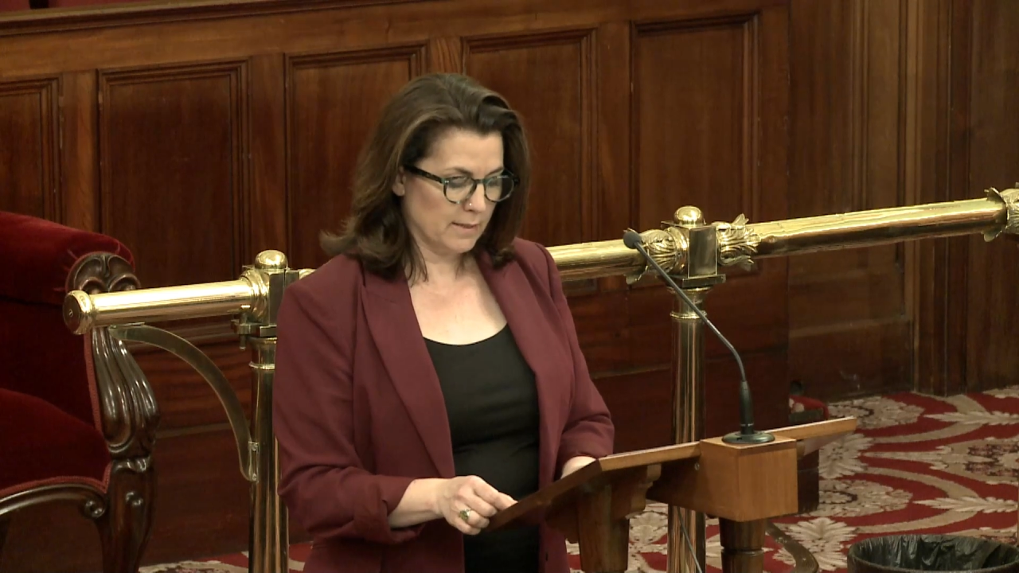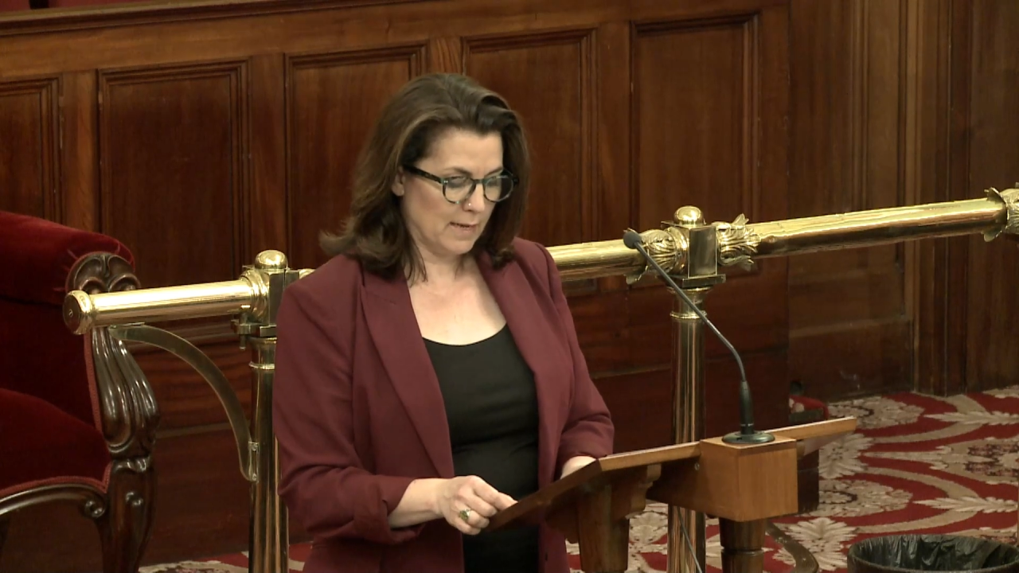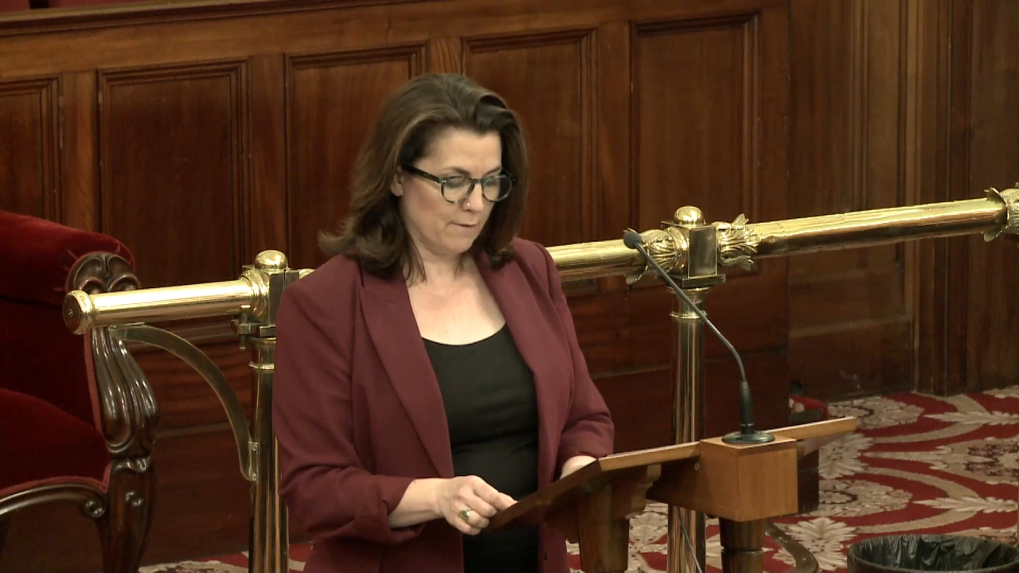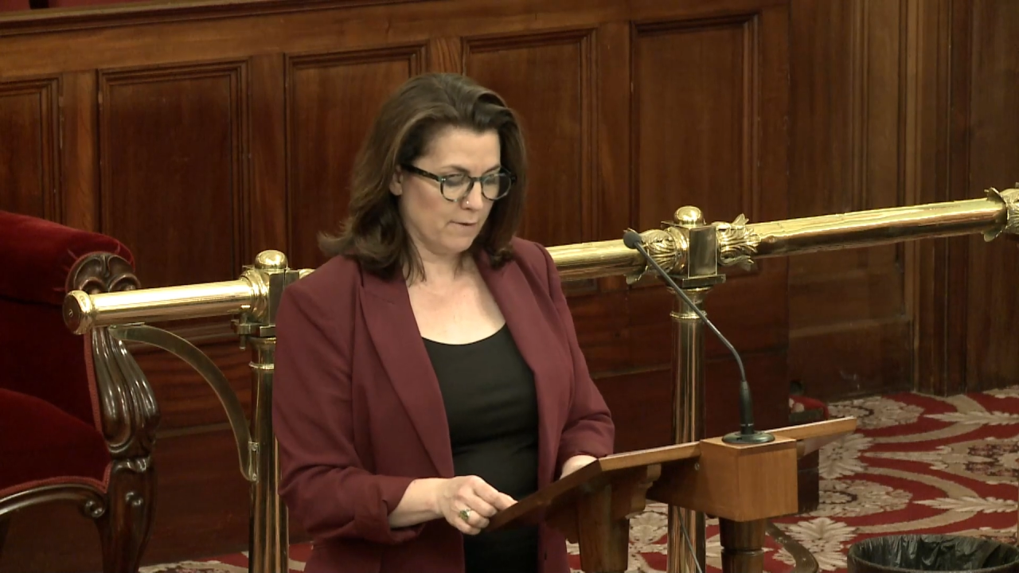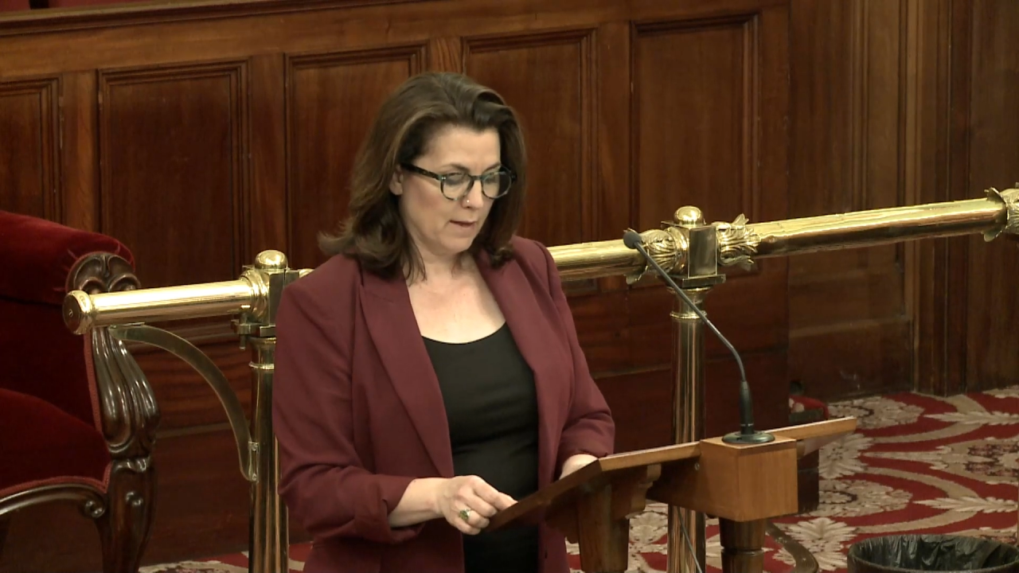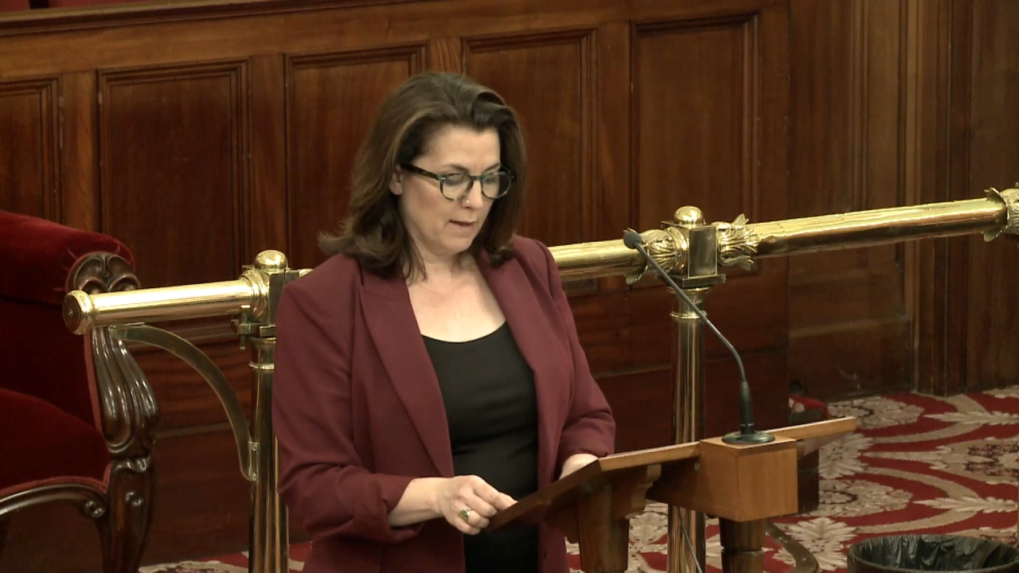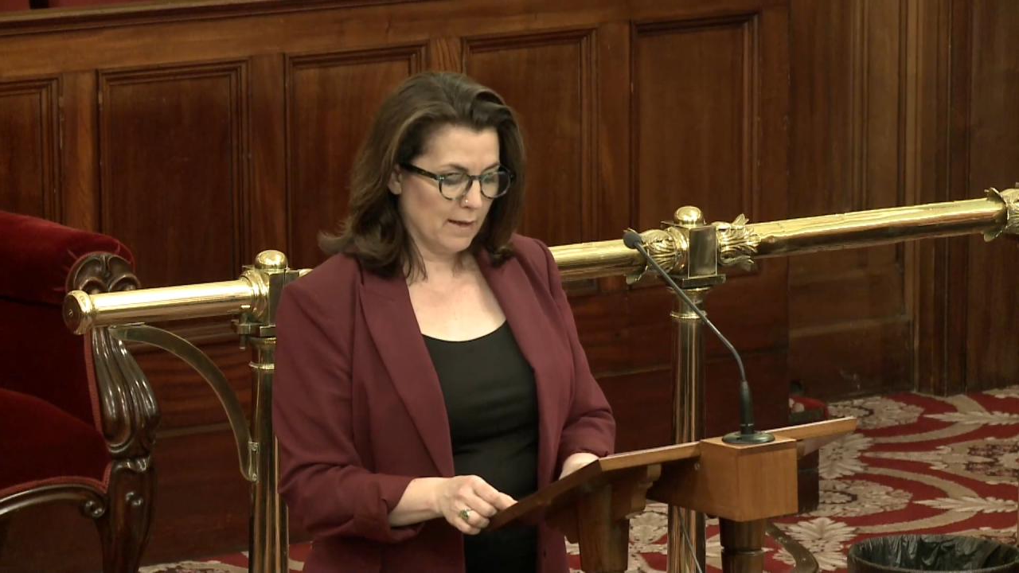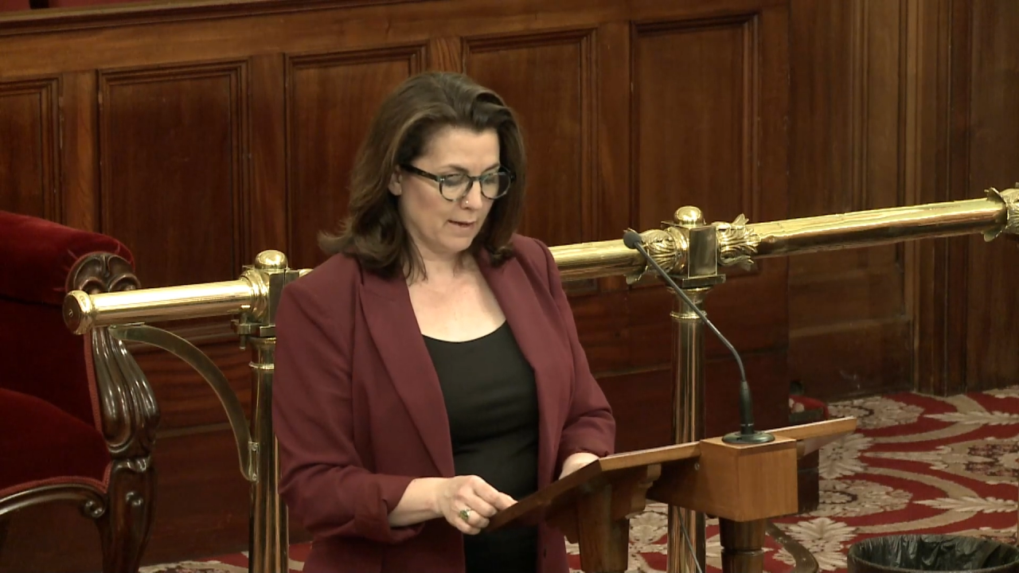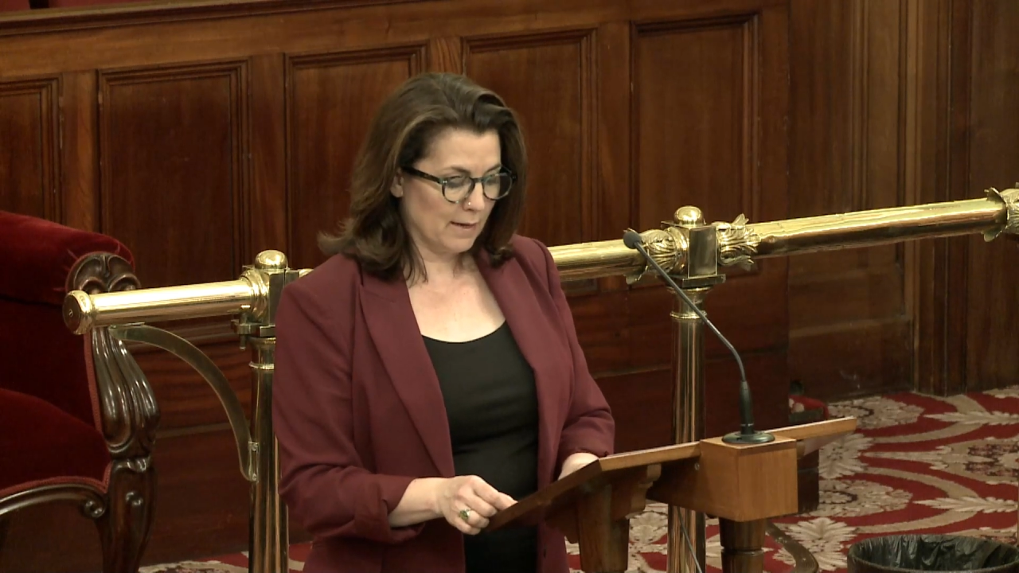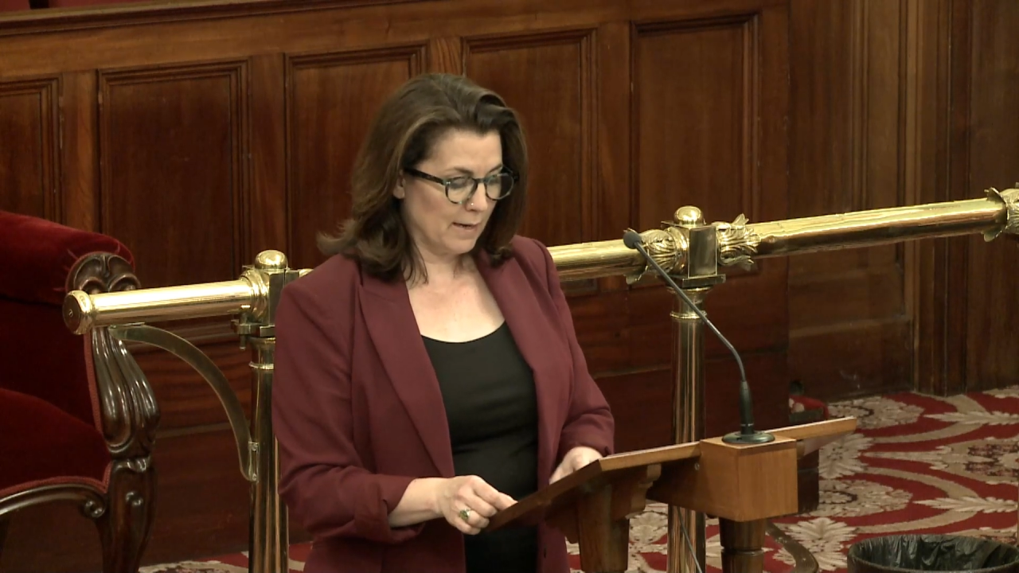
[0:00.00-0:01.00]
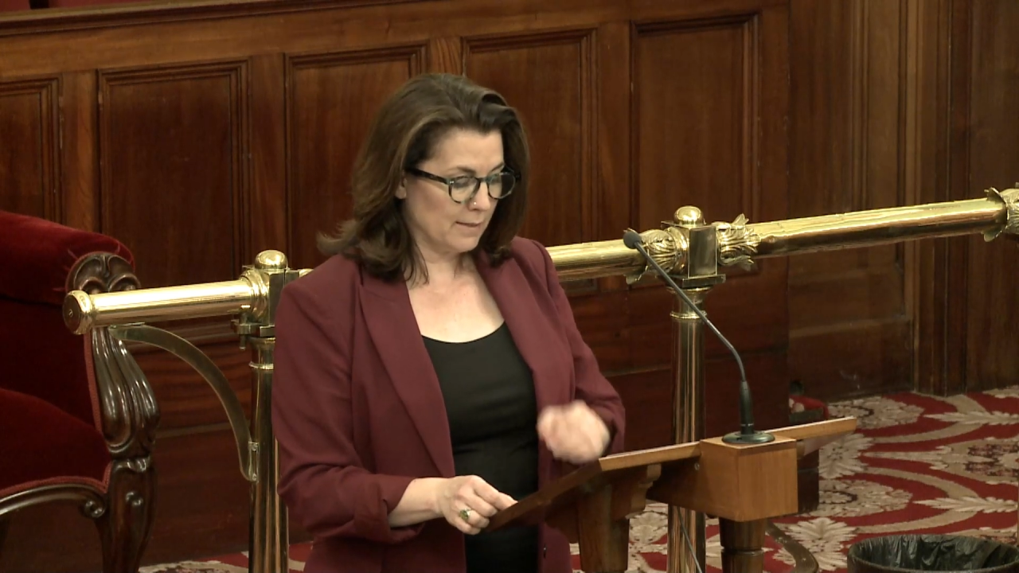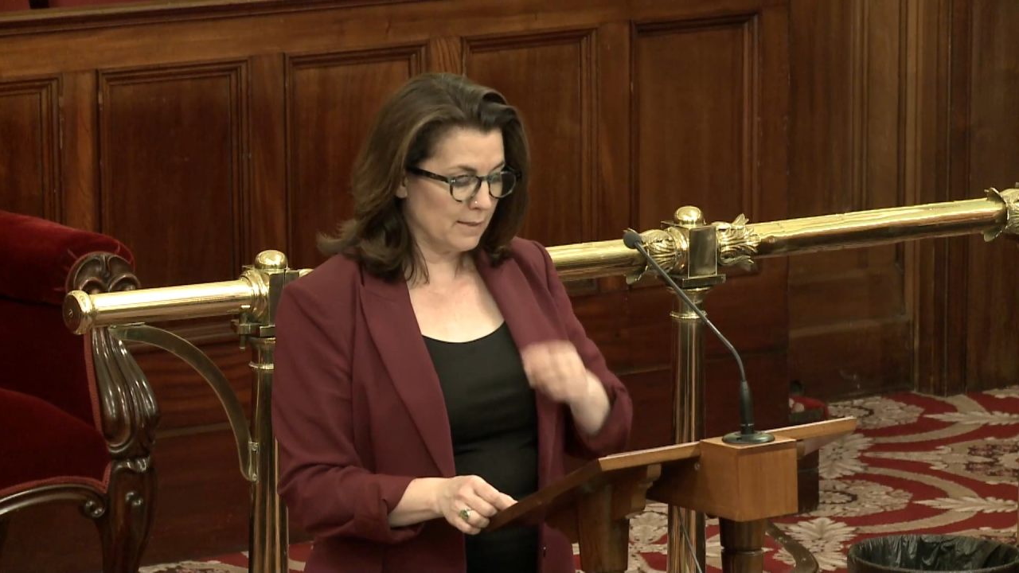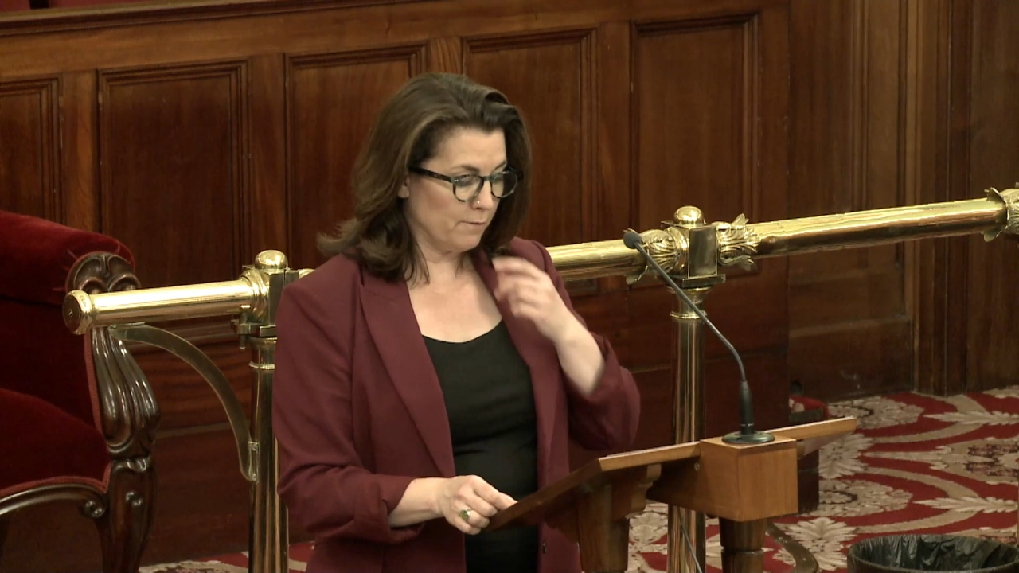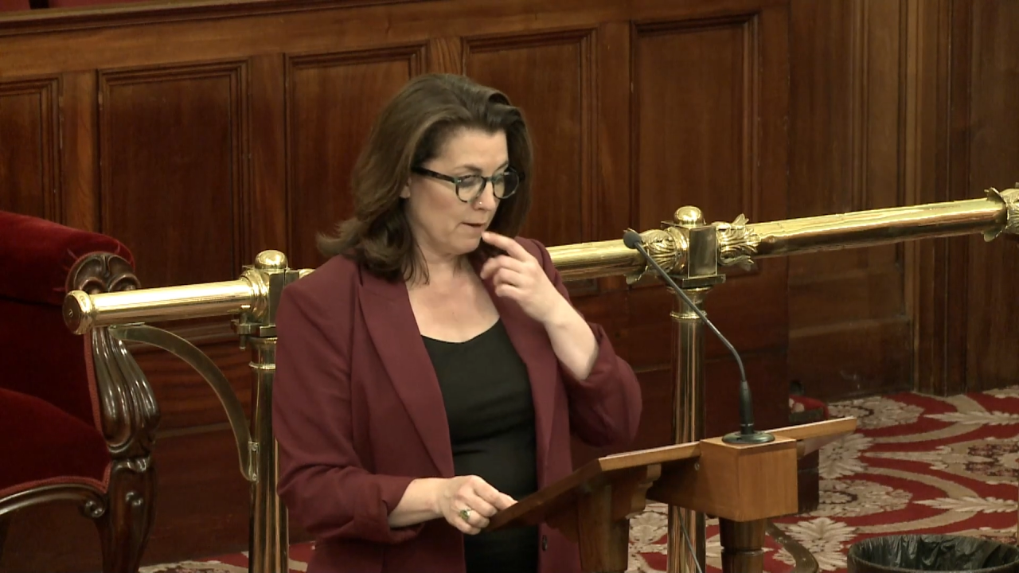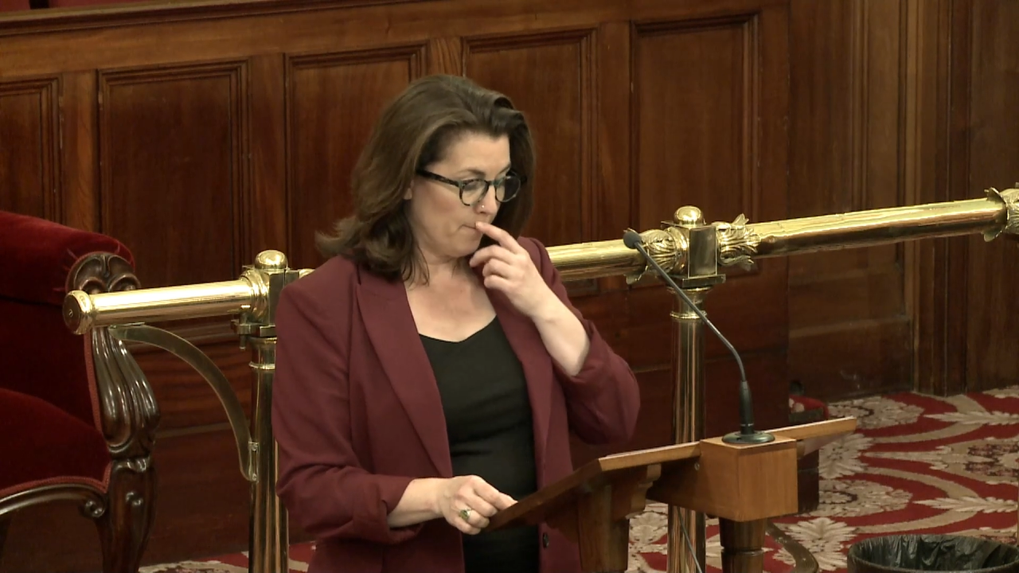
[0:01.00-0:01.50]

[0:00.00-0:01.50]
that have a collective